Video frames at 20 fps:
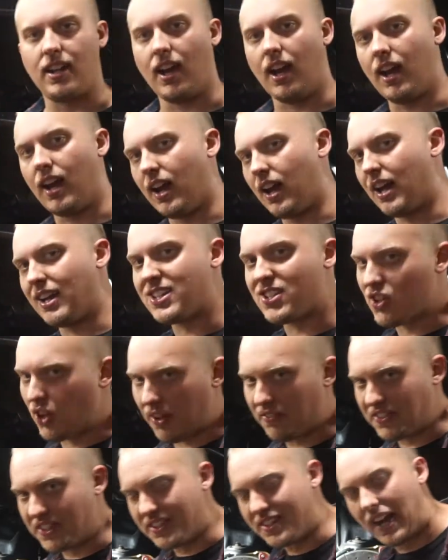I still
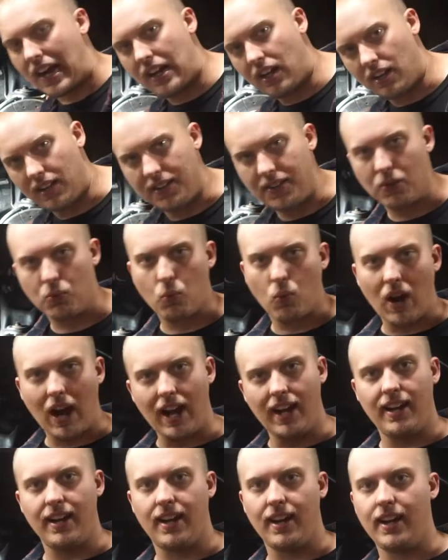have to dial in the
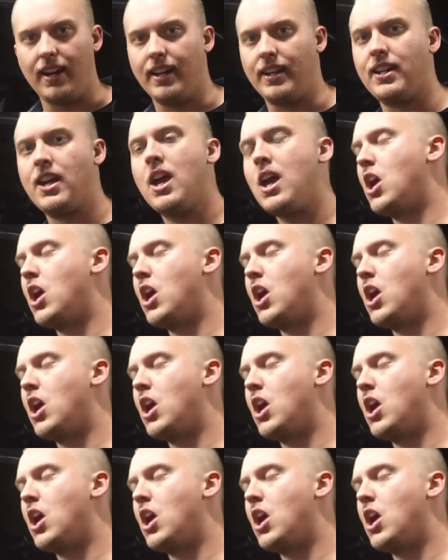ride height,